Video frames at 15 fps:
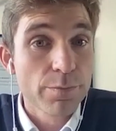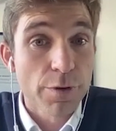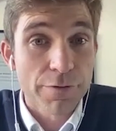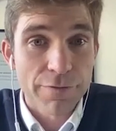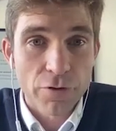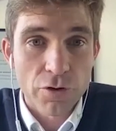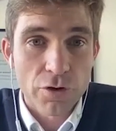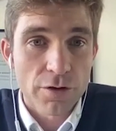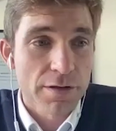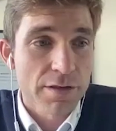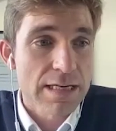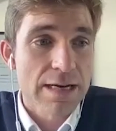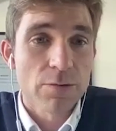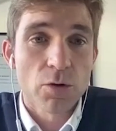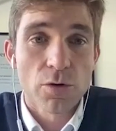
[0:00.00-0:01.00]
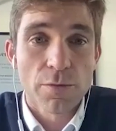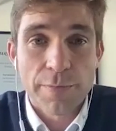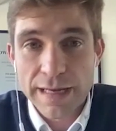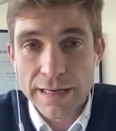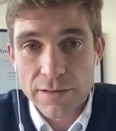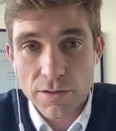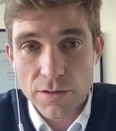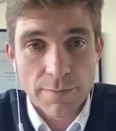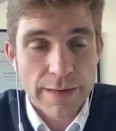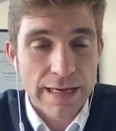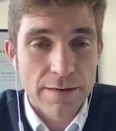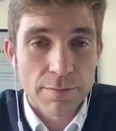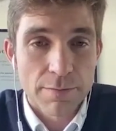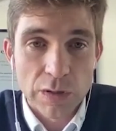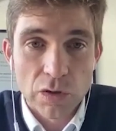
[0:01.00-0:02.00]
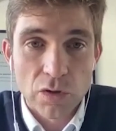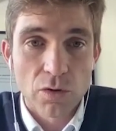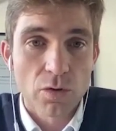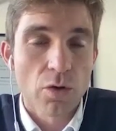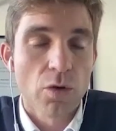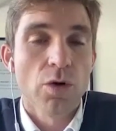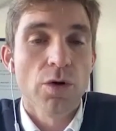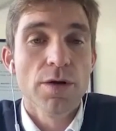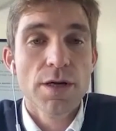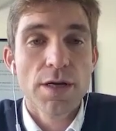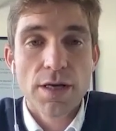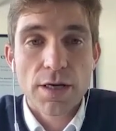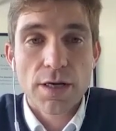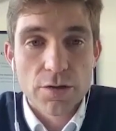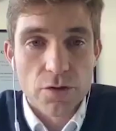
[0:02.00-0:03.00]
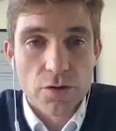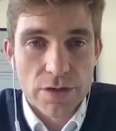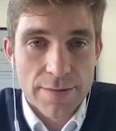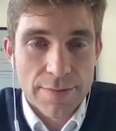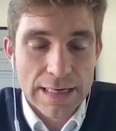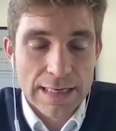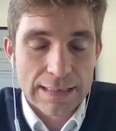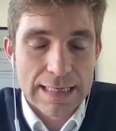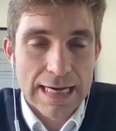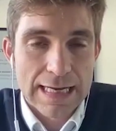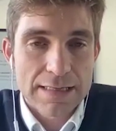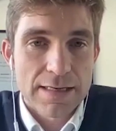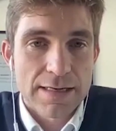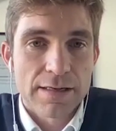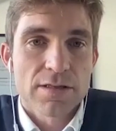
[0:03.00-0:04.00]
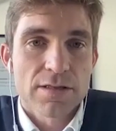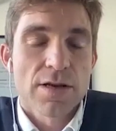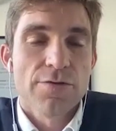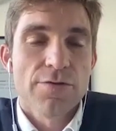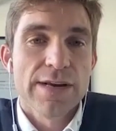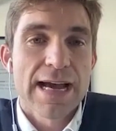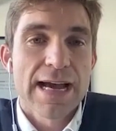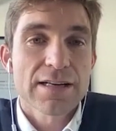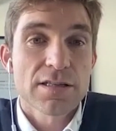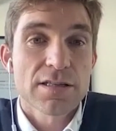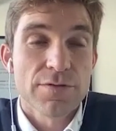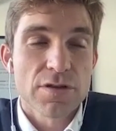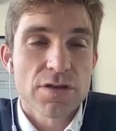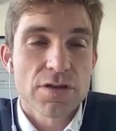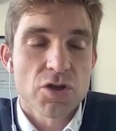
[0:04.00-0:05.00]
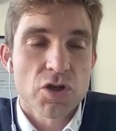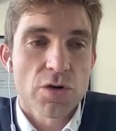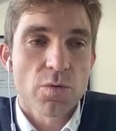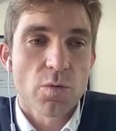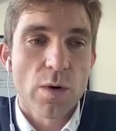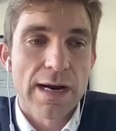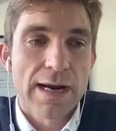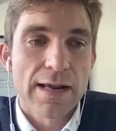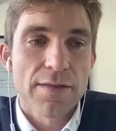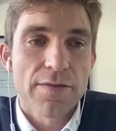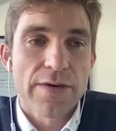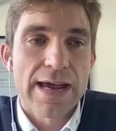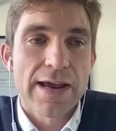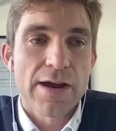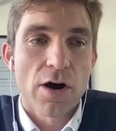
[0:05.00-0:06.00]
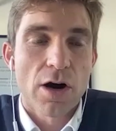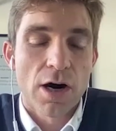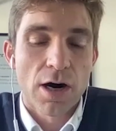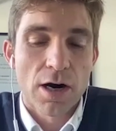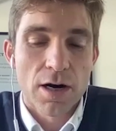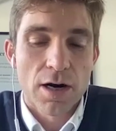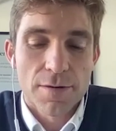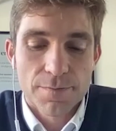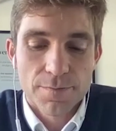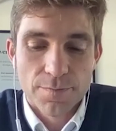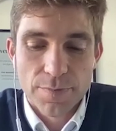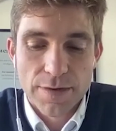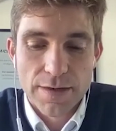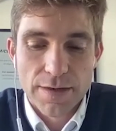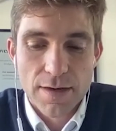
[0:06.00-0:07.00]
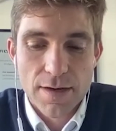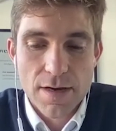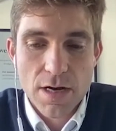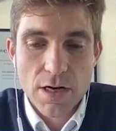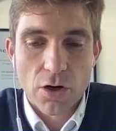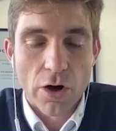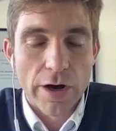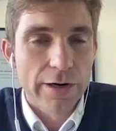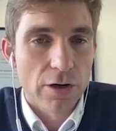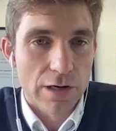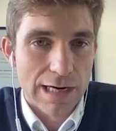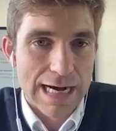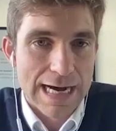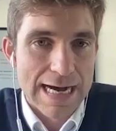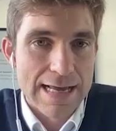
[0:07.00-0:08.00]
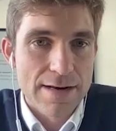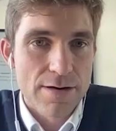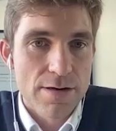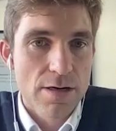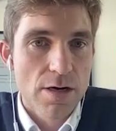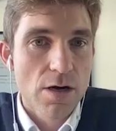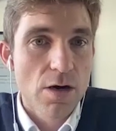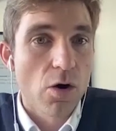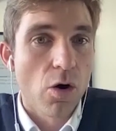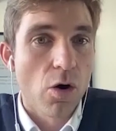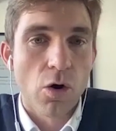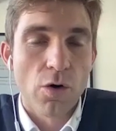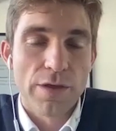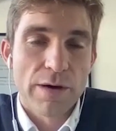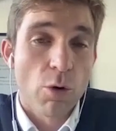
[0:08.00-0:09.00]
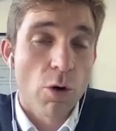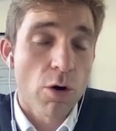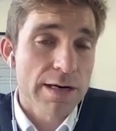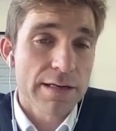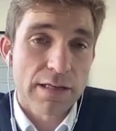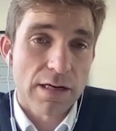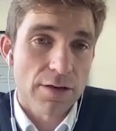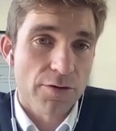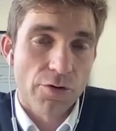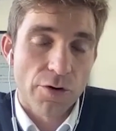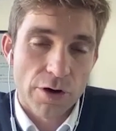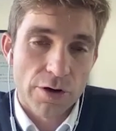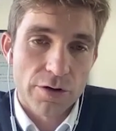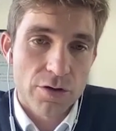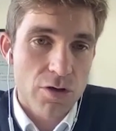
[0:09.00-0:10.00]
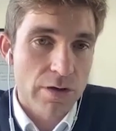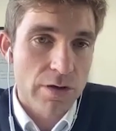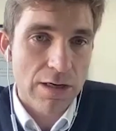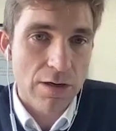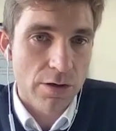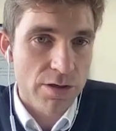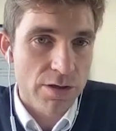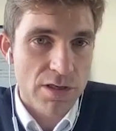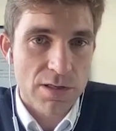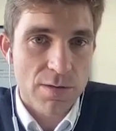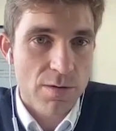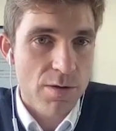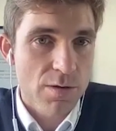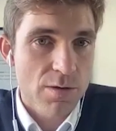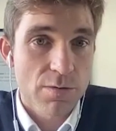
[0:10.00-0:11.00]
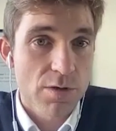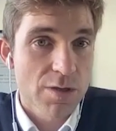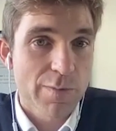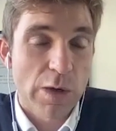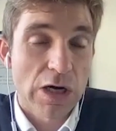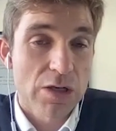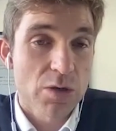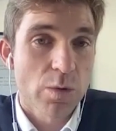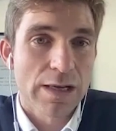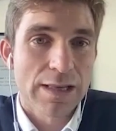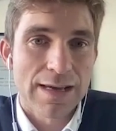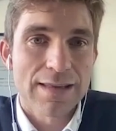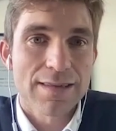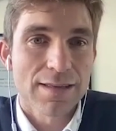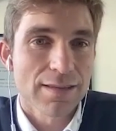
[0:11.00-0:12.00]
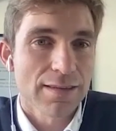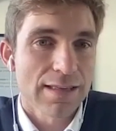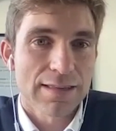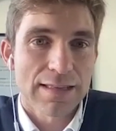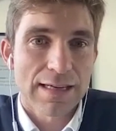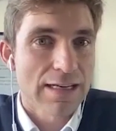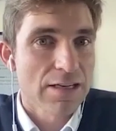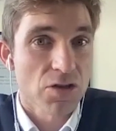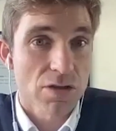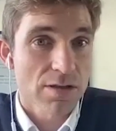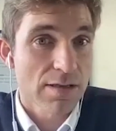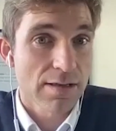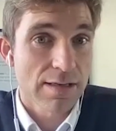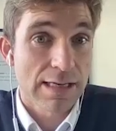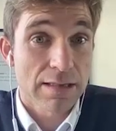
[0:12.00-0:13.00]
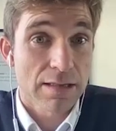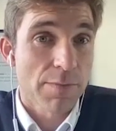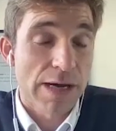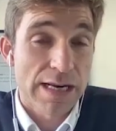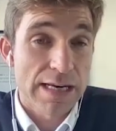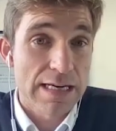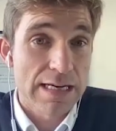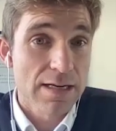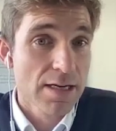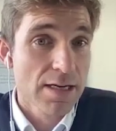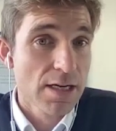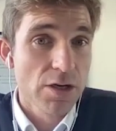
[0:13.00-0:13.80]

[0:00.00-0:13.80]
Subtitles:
put food on the table, or pay a bill, or do something like that. And it's a reactive decision where they are going online, or they're walking down the road to their closest spot where they think that they can just get the money,